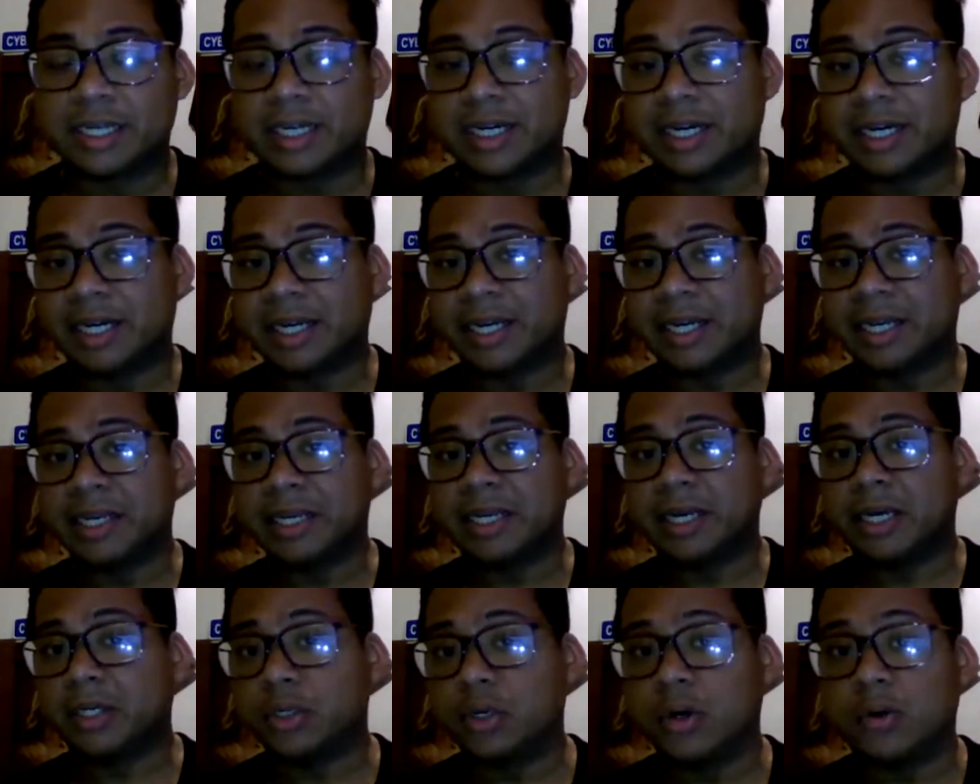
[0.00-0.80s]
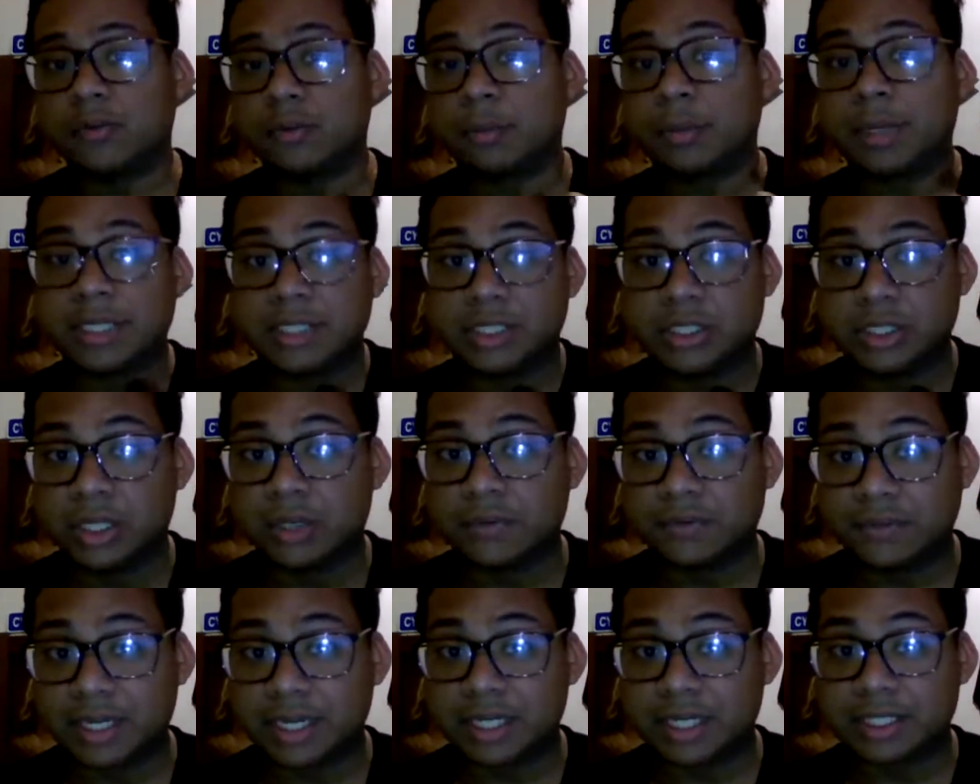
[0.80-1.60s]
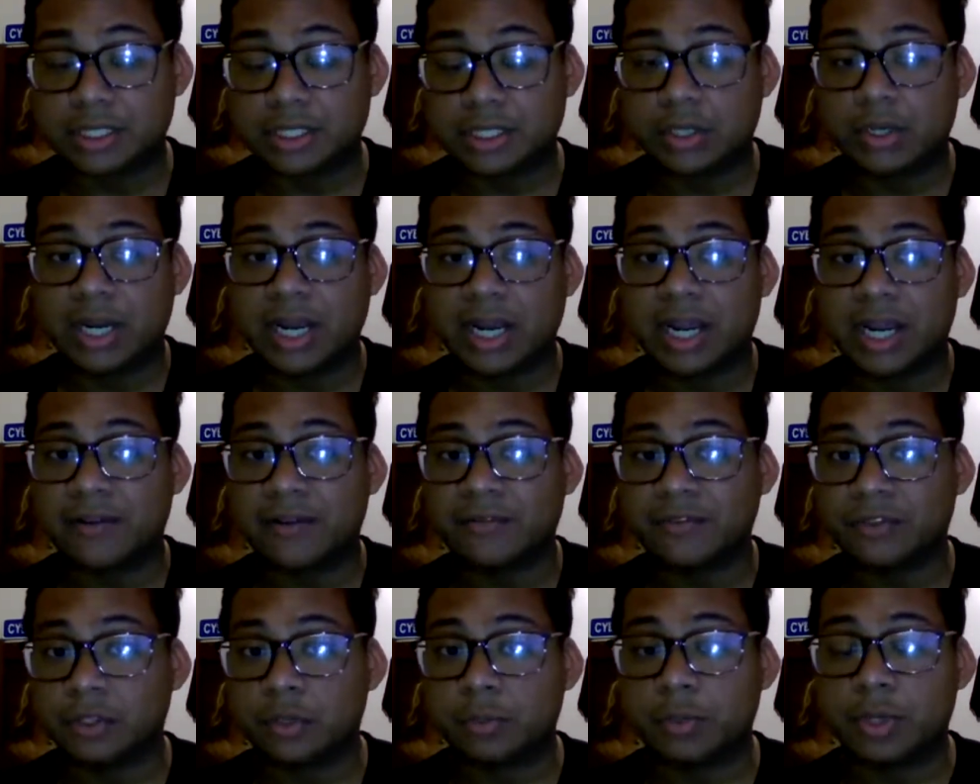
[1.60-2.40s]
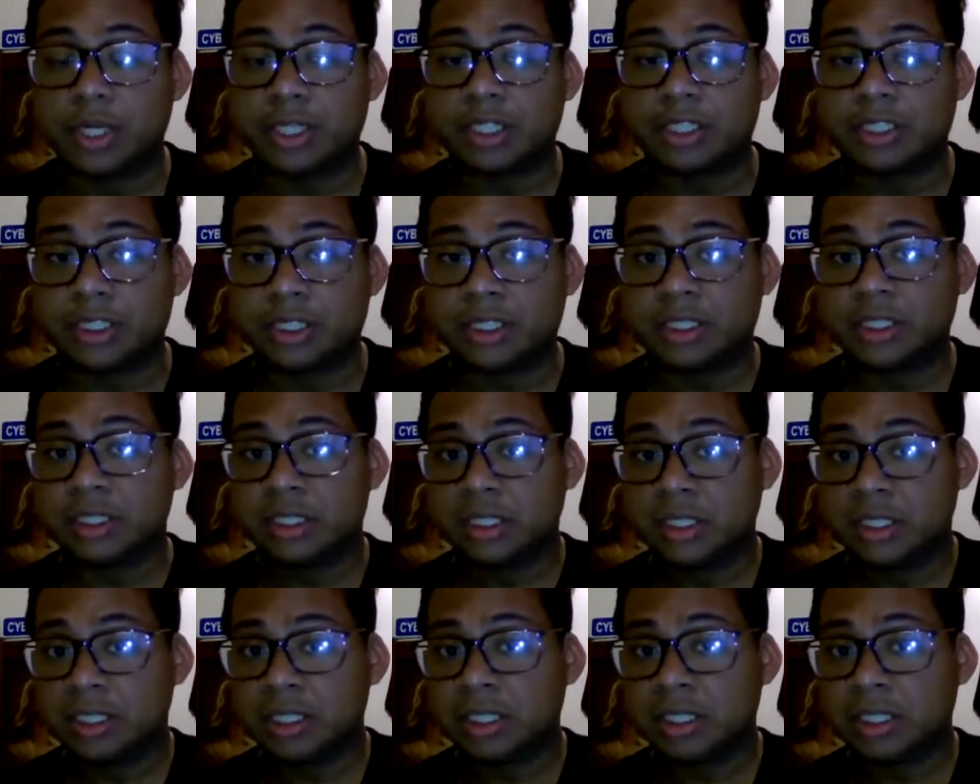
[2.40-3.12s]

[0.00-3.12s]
I know for myself that I still have so much